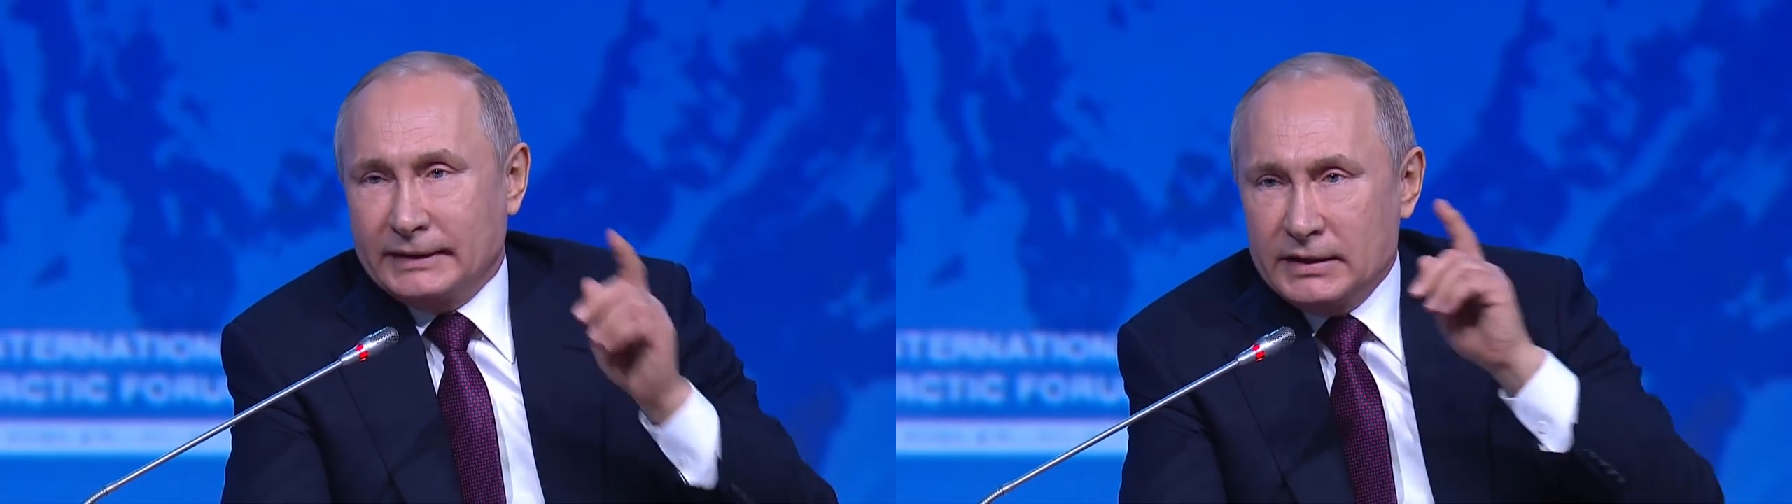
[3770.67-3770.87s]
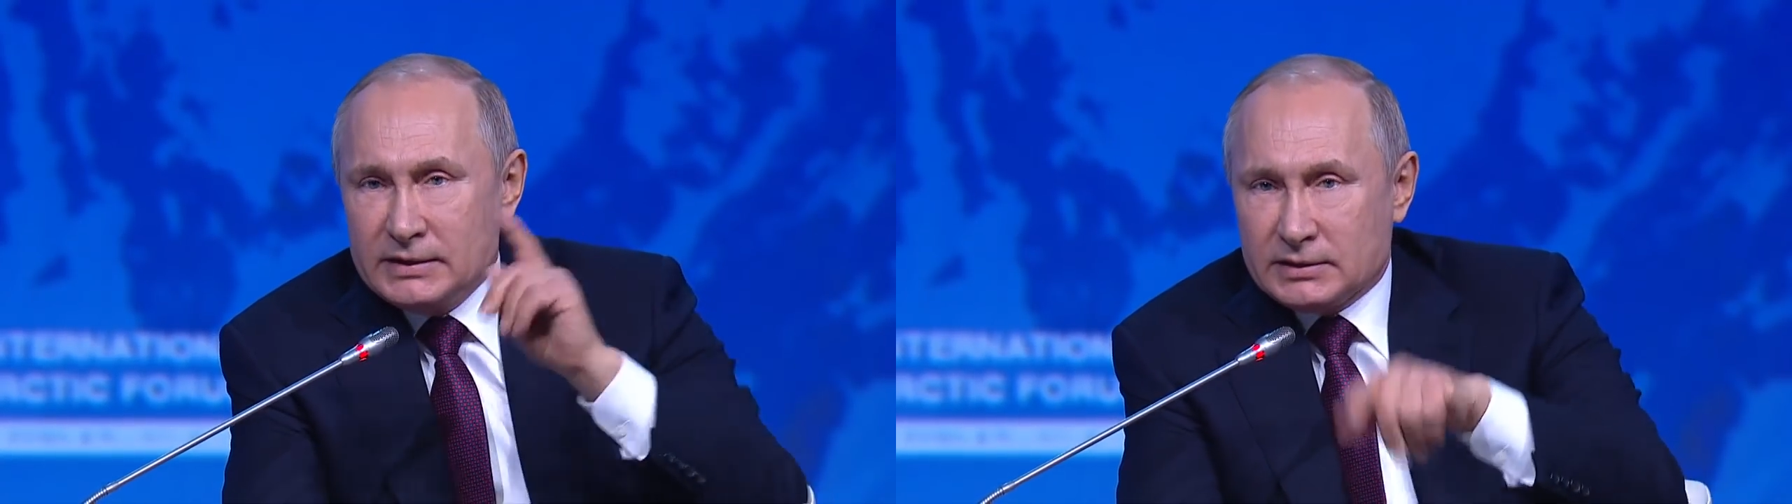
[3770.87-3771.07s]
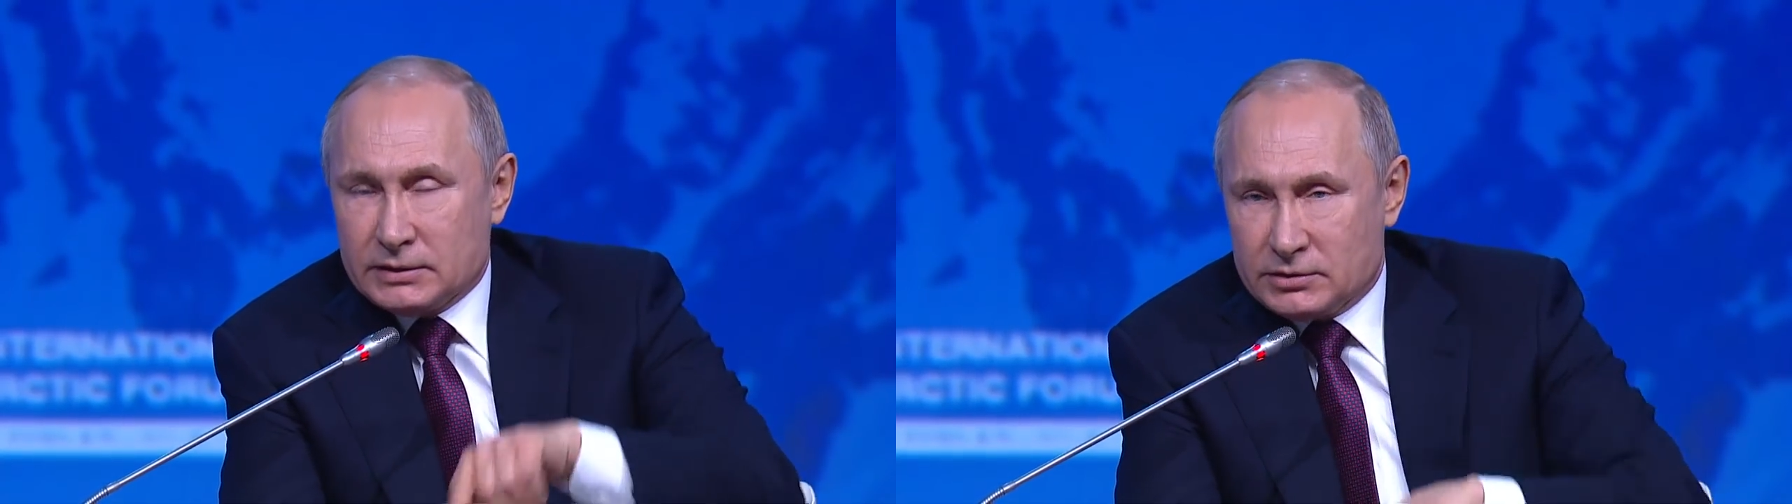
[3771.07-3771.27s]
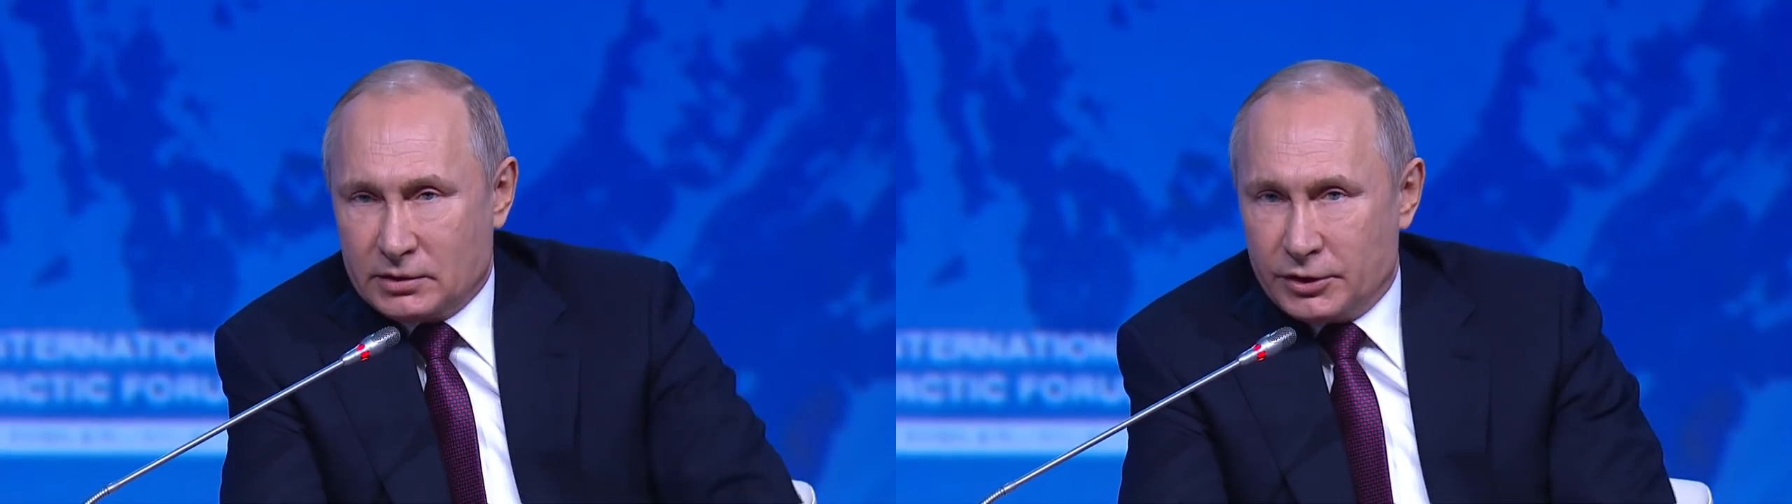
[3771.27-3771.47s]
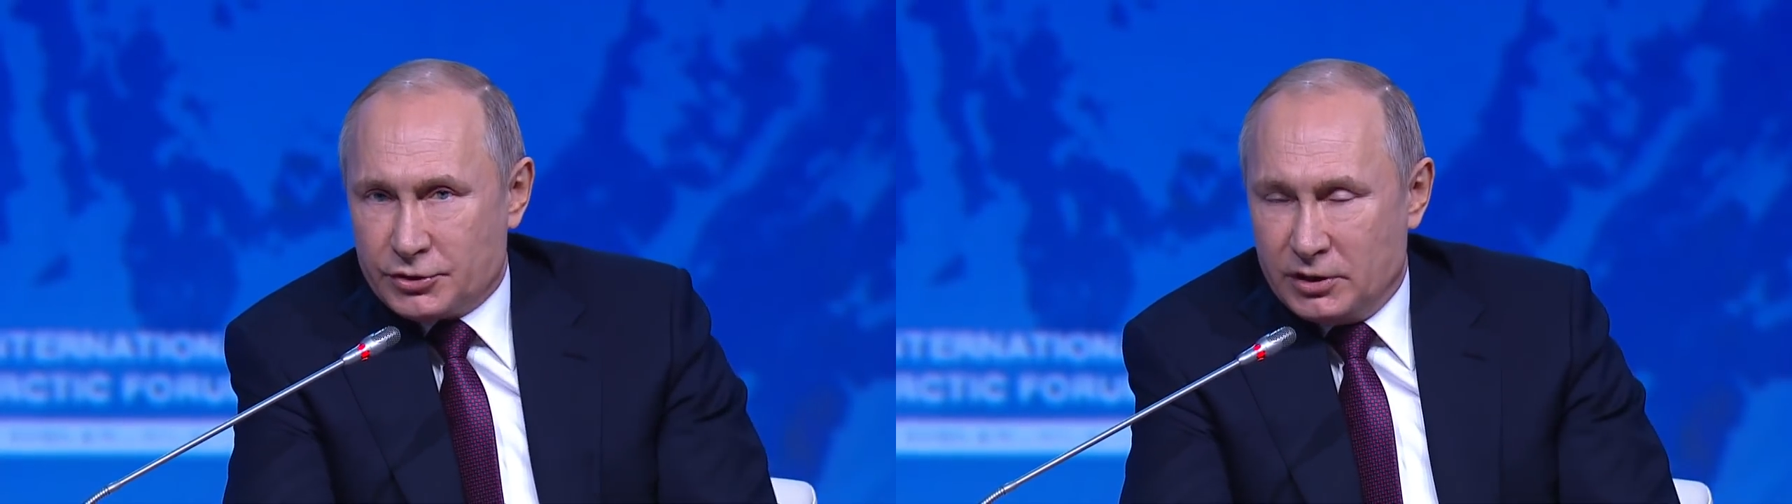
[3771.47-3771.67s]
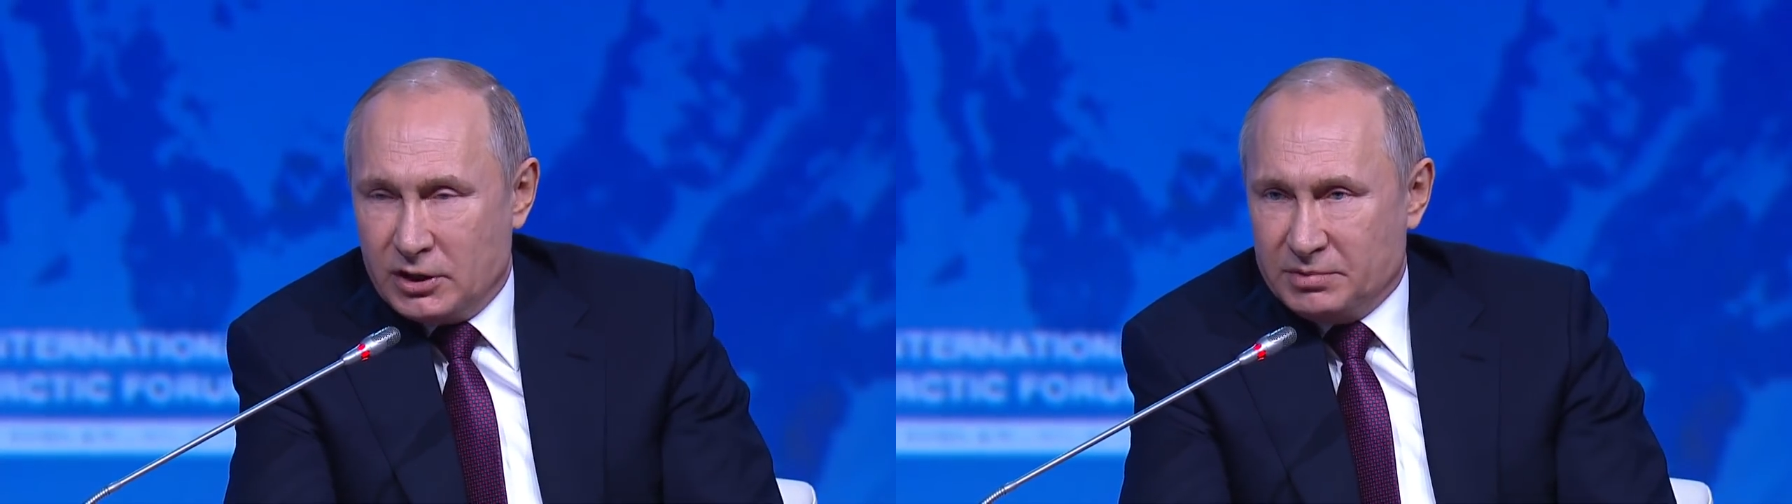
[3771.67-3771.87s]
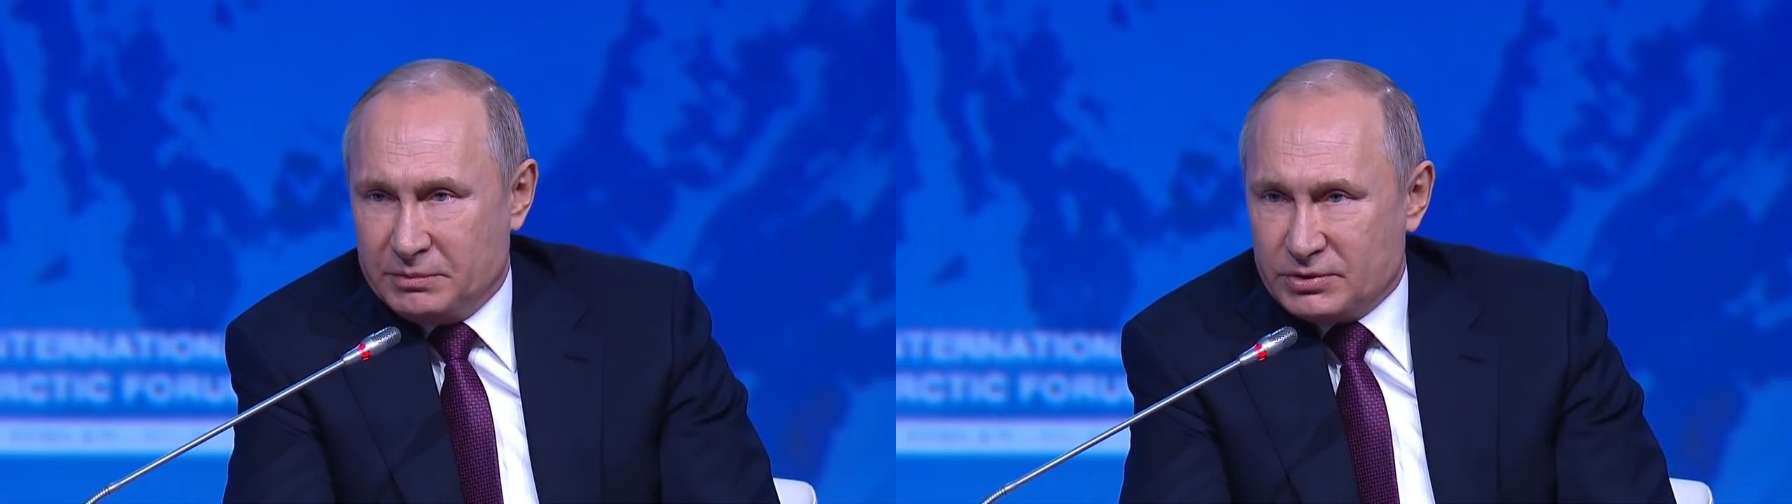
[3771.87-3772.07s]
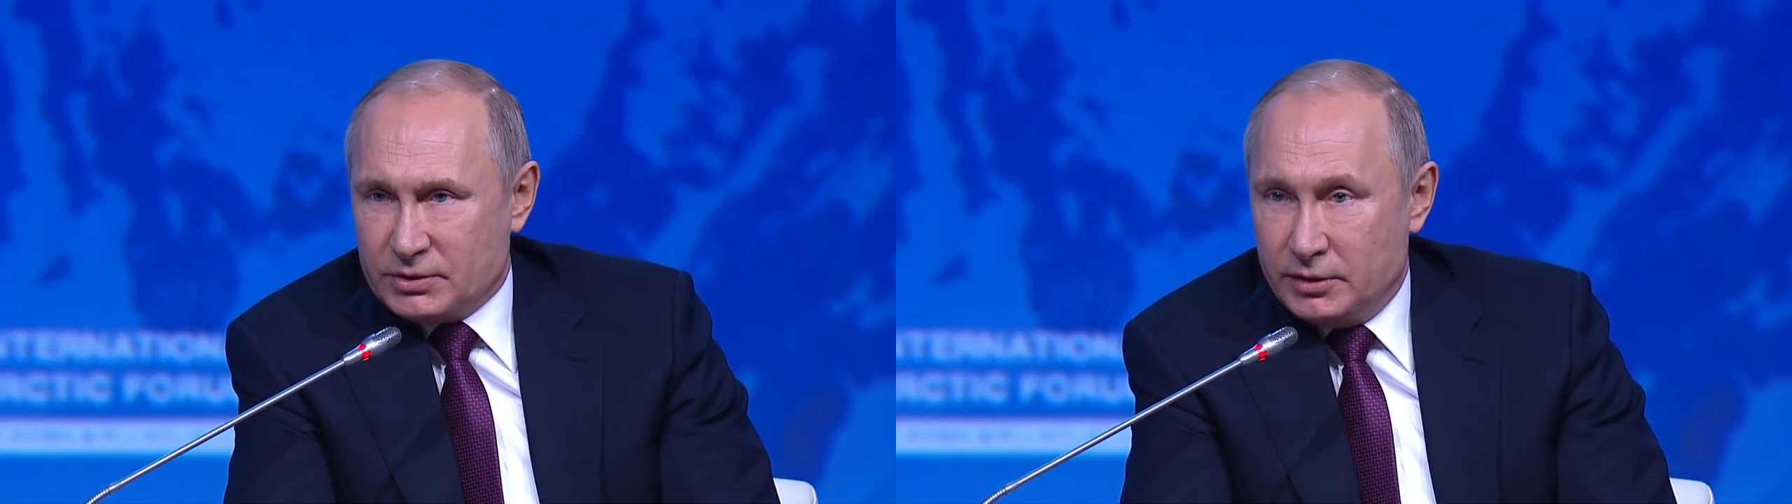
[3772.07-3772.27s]
unlike the
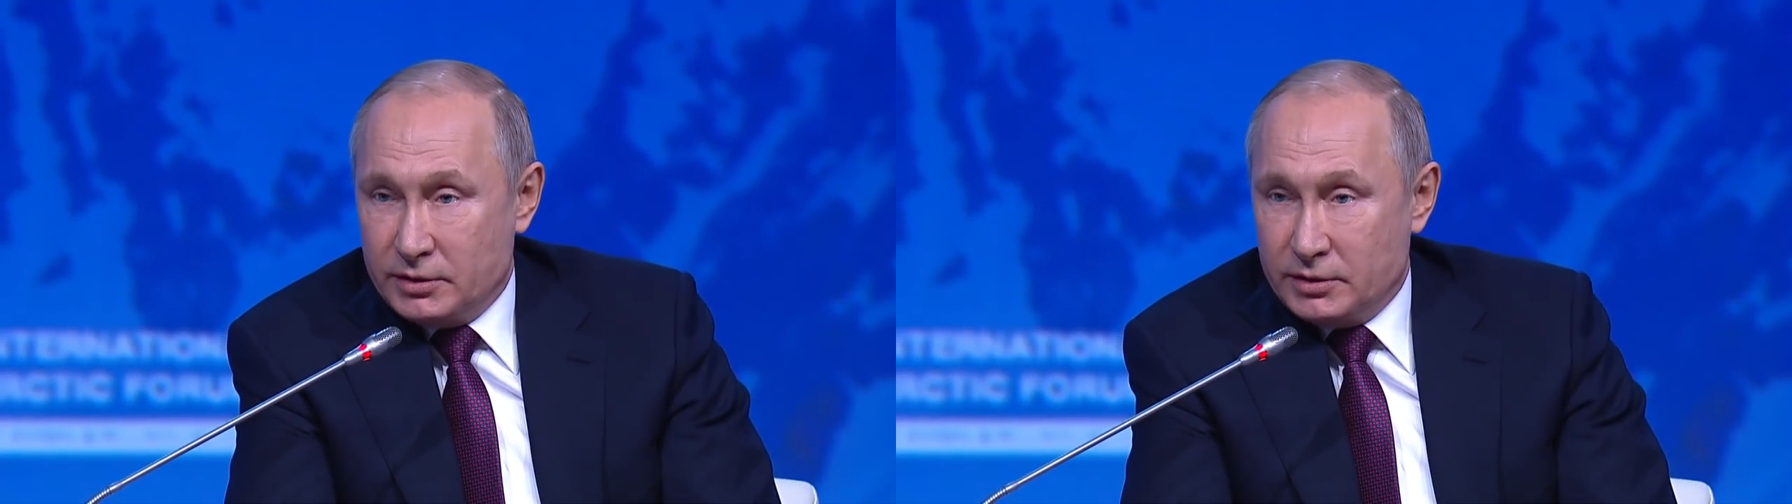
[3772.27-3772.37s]
U.S.,